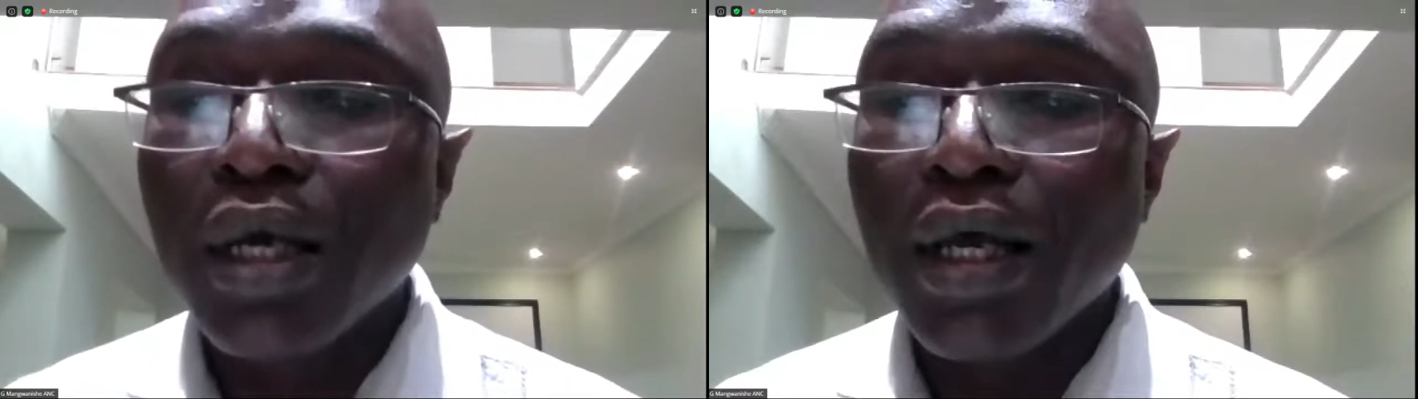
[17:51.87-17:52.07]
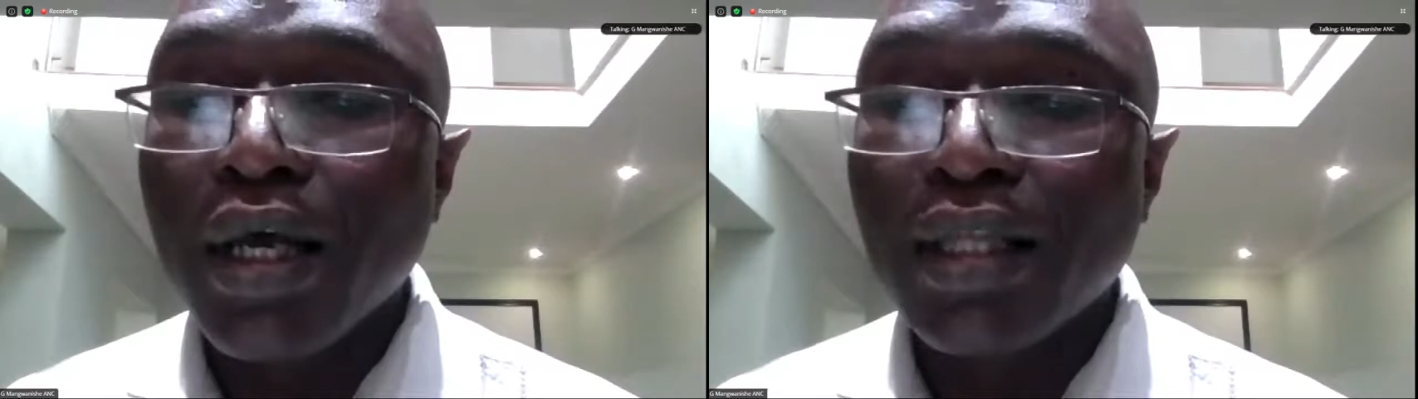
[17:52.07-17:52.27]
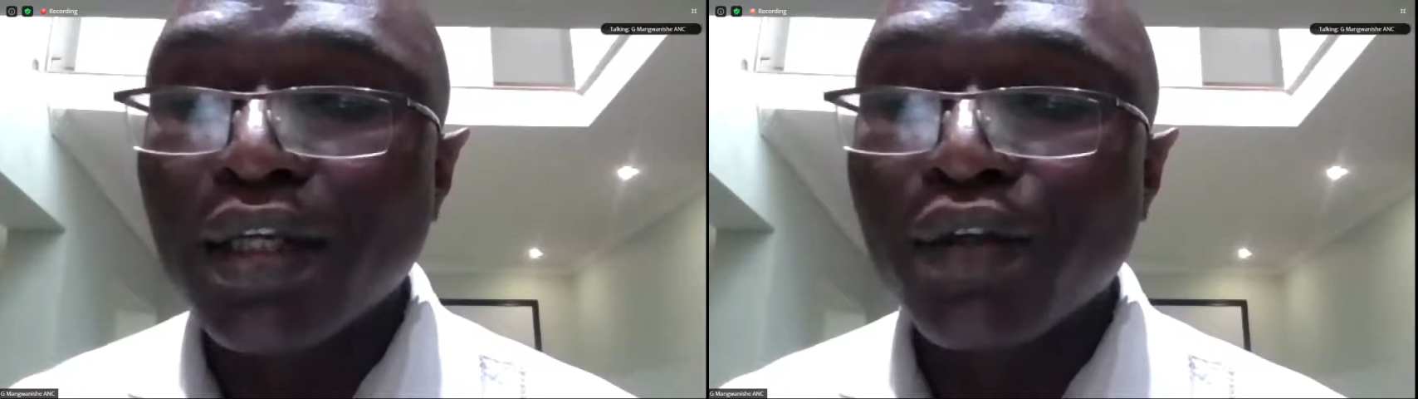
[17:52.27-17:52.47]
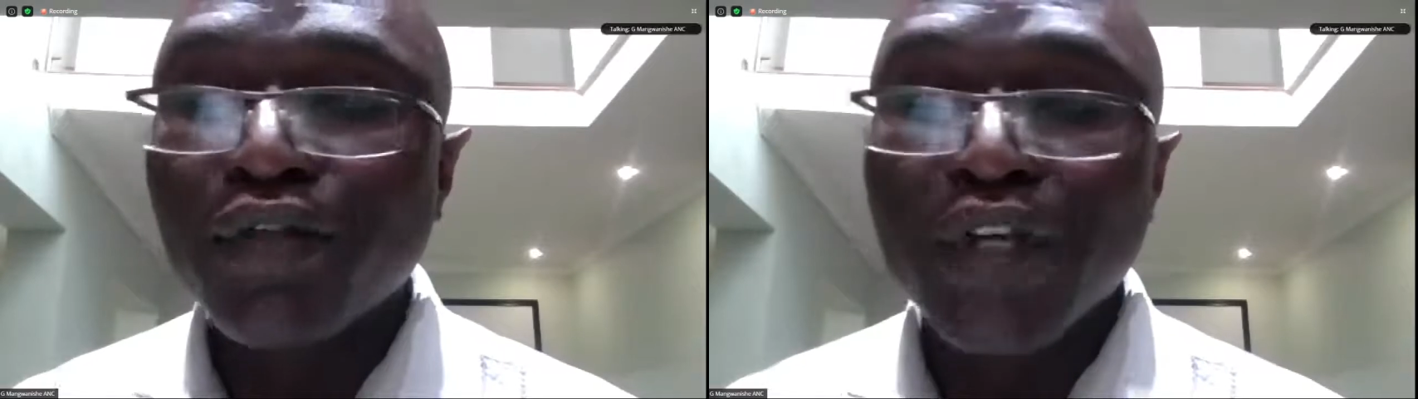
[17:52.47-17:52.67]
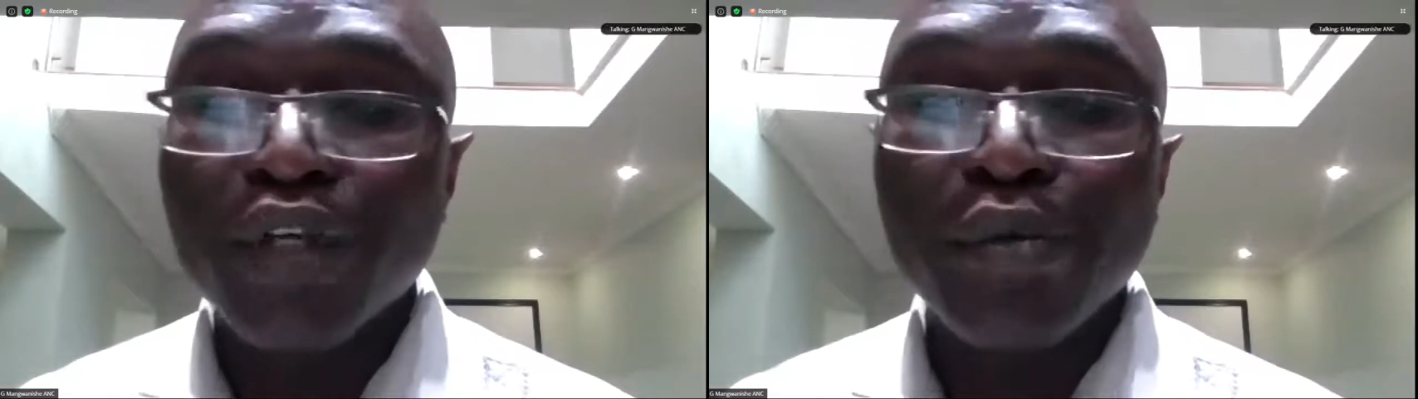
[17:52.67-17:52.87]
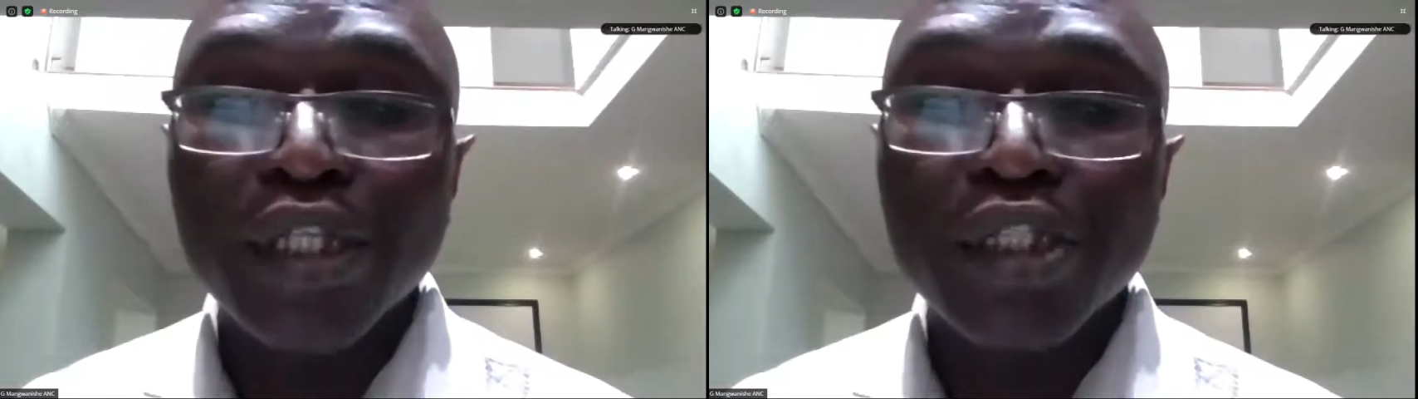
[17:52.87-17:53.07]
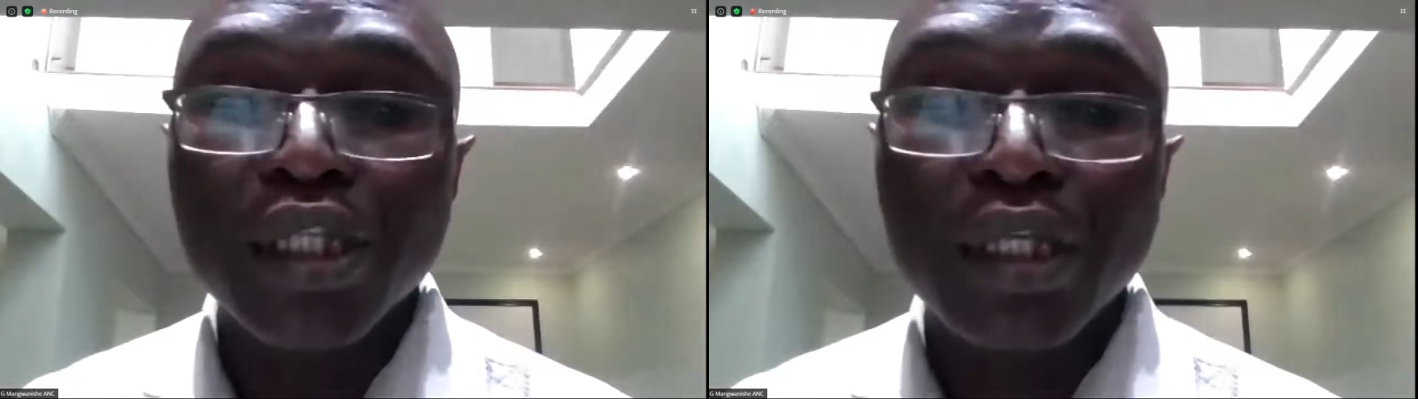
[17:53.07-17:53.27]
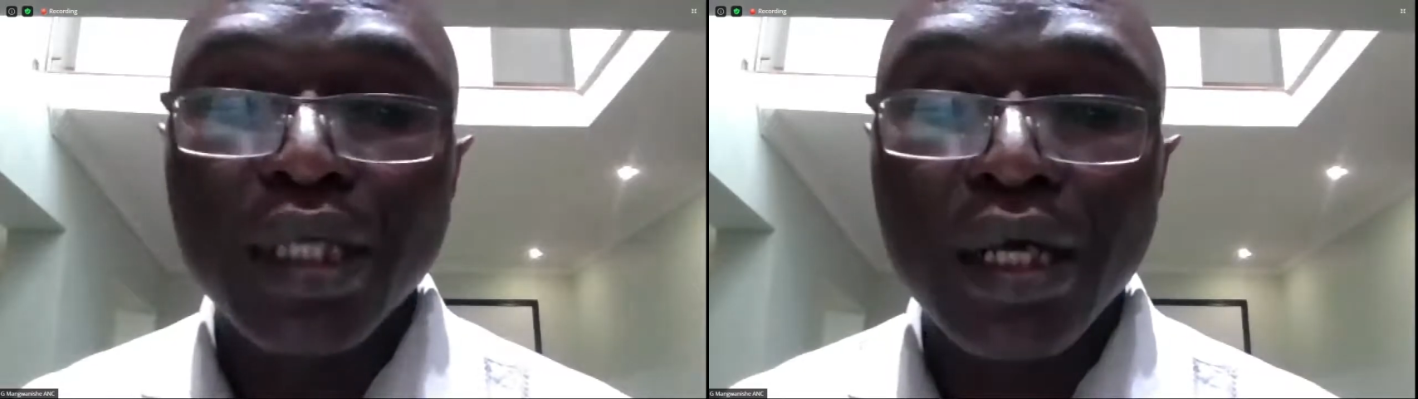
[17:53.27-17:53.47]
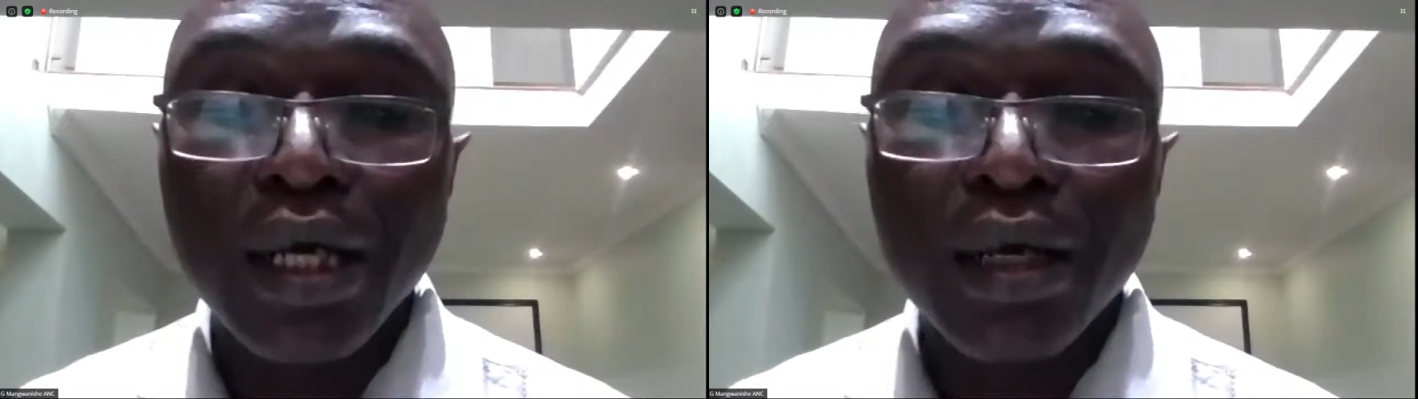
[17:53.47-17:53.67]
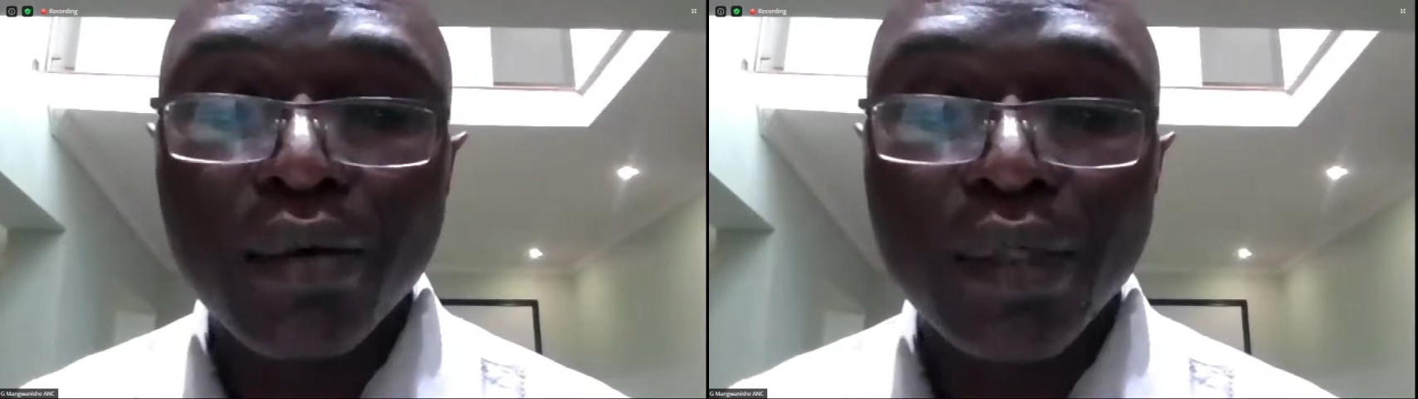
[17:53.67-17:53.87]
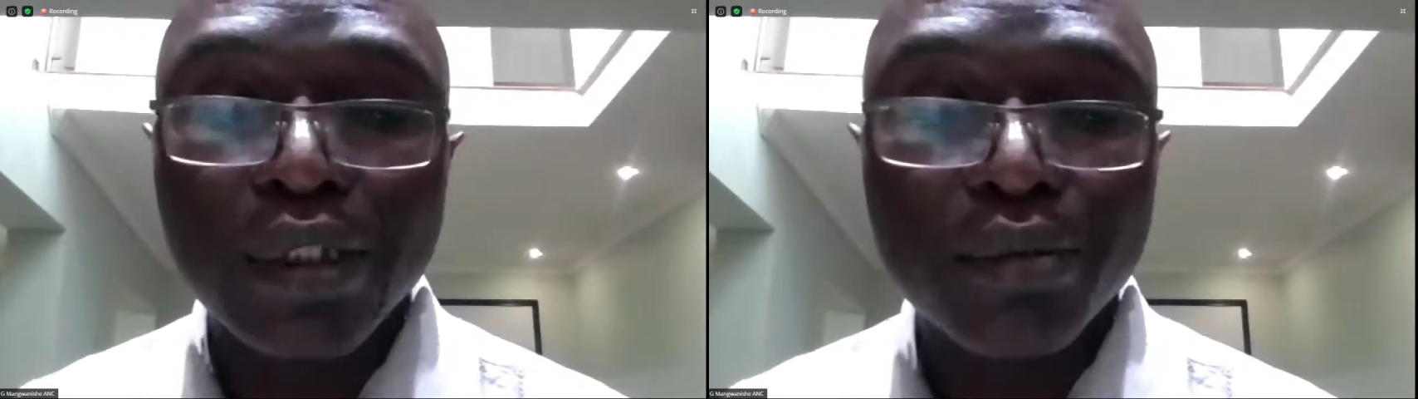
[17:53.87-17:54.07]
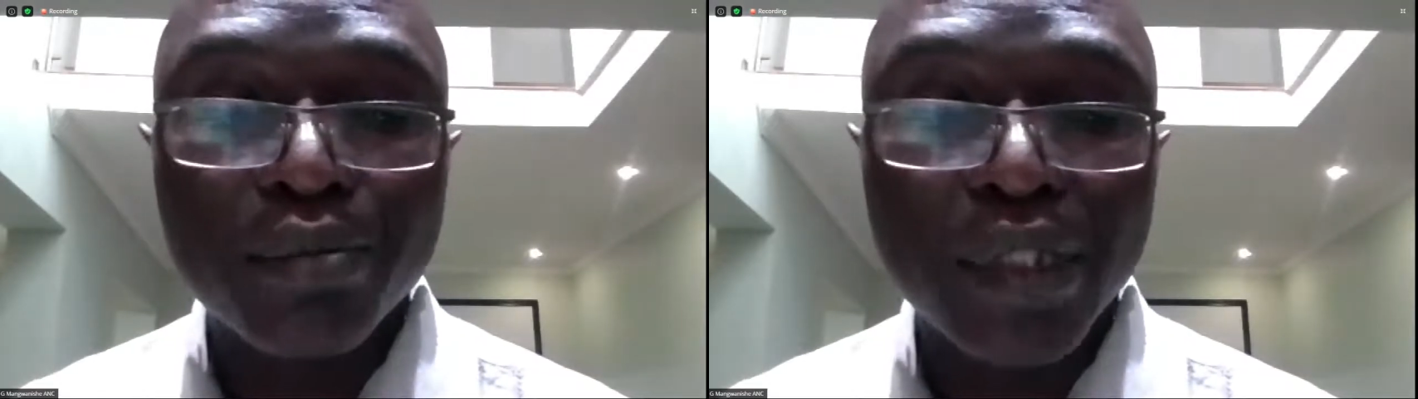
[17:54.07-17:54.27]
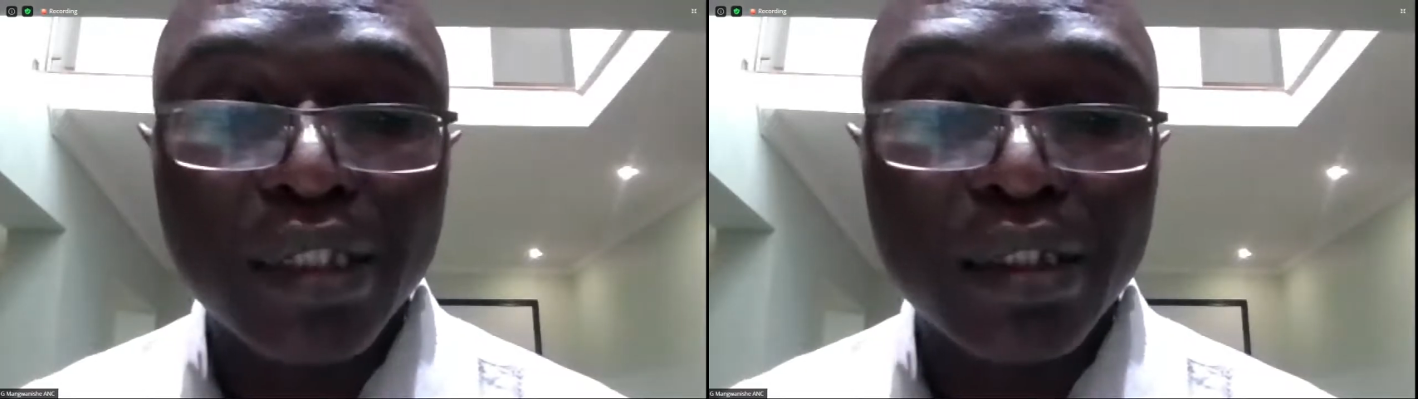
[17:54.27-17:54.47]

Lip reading: Thank you very much. And I was impressed